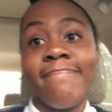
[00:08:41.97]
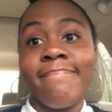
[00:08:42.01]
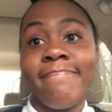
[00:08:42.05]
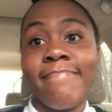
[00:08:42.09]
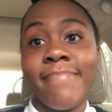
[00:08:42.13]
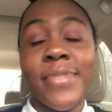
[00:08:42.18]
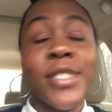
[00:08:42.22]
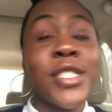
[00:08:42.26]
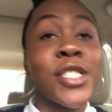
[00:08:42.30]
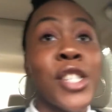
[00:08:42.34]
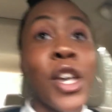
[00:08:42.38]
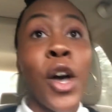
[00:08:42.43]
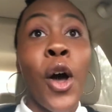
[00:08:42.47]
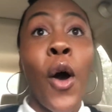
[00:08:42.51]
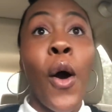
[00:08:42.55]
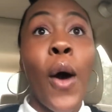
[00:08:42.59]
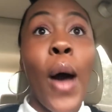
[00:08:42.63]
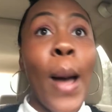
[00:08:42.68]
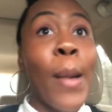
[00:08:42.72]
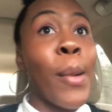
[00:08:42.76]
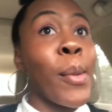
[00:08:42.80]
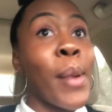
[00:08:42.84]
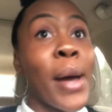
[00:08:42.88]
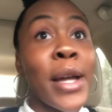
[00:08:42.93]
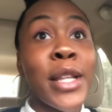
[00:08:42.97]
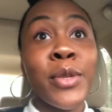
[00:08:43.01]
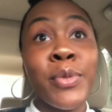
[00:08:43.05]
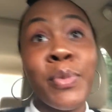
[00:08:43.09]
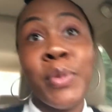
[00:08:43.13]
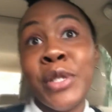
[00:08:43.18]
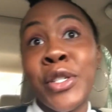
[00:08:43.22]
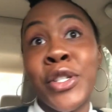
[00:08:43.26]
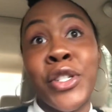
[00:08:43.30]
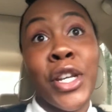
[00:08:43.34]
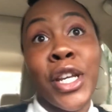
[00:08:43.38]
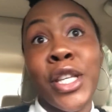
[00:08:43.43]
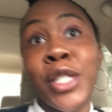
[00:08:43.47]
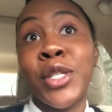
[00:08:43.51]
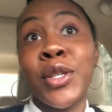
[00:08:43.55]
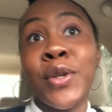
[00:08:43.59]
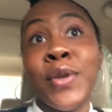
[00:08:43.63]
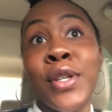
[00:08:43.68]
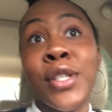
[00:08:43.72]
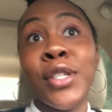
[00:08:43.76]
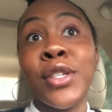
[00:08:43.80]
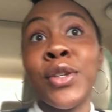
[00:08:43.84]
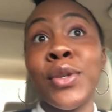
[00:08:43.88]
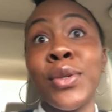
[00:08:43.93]
So I'm about to be just
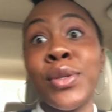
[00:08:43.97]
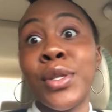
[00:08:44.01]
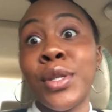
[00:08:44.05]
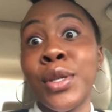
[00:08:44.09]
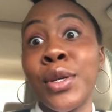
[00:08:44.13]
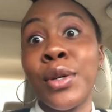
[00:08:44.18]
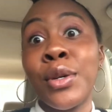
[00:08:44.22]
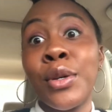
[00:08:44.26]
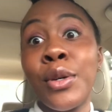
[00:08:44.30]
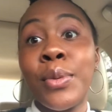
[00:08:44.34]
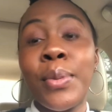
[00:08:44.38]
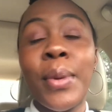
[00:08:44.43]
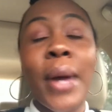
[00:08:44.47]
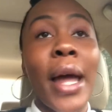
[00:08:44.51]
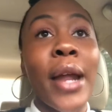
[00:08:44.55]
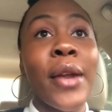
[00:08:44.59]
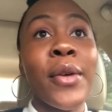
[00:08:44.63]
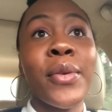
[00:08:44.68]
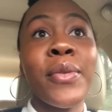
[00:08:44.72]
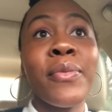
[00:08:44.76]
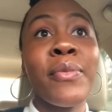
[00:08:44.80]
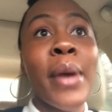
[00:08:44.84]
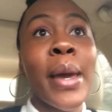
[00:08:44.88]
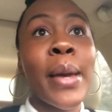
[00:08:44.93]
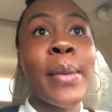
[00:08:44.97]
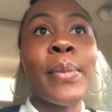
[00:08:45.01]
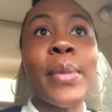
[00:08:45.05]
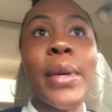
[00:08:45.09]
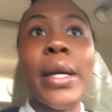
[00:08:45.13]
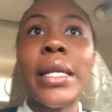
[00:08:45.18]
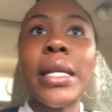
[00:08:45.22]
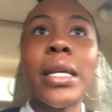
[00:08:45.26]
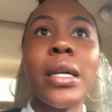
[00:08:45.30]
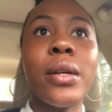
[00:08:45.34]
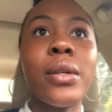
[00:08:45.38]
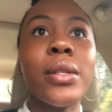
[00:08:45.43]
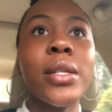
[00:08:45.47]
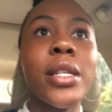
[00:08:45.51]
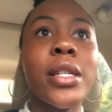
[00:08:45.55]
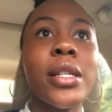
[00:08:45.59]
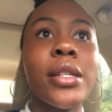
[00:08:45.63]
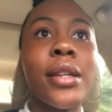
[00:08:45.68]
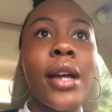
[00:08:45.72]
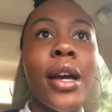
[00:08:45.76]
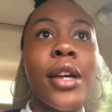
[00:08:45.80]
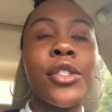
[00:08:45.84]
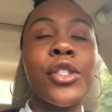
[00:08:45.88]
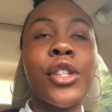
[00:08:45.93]
doing YouTube. I don't even make money on here,
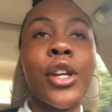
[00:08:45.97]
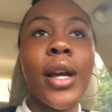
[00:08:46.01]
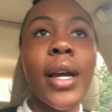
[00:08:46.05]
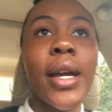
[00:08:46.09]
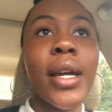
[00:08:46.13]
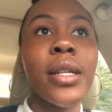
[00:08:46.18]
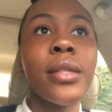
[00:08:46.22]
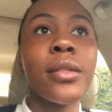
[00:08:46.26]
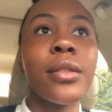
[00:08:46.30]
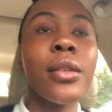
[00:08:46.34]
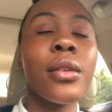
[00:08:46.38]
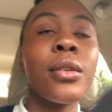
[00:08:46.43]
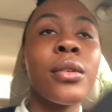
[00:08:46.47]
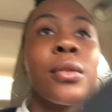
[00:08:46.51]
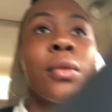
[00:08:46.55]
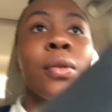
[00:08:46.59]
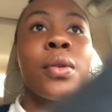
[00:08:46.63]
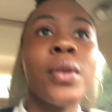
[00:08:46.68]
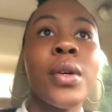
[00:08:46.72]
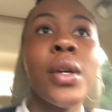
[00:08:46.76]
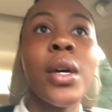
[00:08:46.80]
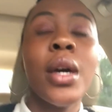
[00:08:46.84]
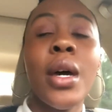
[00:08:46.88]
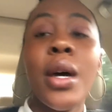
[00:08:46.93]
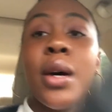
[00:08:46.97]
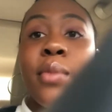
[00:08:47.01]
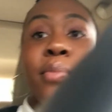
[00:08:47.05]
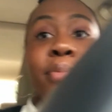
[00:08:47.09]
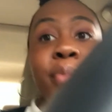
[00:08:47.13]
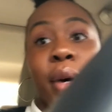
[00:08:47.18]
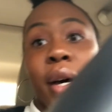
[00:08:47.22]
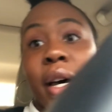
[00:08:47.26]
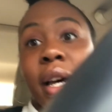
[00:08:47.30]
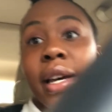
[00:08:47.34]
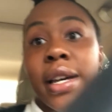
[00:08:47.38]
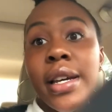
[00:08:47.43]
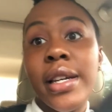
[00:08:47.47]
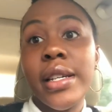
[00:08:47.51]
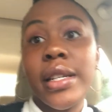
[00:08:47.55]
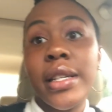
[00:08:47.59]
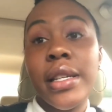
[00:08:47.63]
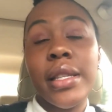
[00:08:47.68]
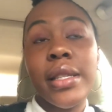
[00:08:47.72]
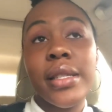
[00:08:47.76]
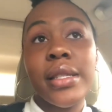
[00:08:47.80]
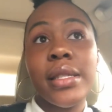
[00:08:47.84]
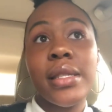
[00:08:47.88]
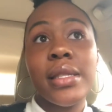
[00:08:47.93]
not trying to, but
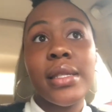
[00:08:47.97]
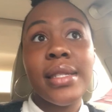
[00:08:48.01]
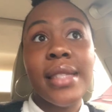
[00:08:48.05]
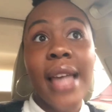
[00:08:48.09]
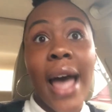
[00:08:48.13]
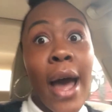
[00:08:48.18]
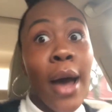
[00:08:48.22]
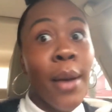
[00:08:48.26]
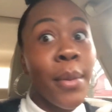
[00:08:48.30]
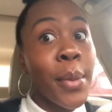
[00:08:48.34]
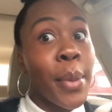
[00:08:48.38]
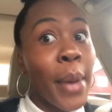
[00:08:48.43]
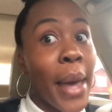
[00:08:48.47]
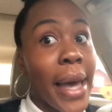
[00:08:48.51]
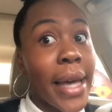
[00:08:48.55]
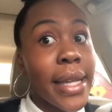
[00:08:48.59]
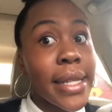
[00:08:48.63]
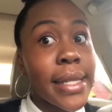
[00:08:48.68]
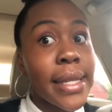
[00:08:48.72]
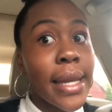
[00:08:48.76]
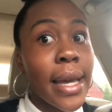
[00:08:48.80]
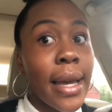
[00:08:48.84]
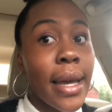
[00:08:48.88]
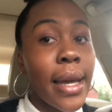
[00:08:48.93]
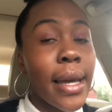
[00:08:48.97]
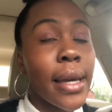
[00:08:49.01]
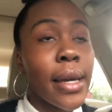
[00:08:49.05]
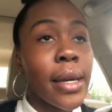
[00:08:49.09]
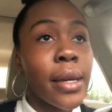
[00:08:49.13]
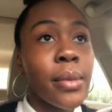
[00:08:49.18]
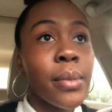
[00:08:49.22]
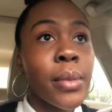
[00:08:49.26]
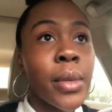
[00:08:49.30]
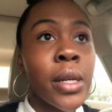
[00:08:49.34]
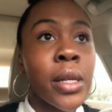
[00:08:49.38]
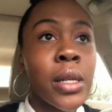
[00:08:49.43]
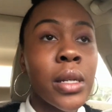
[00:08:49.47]
it's how I'm past time.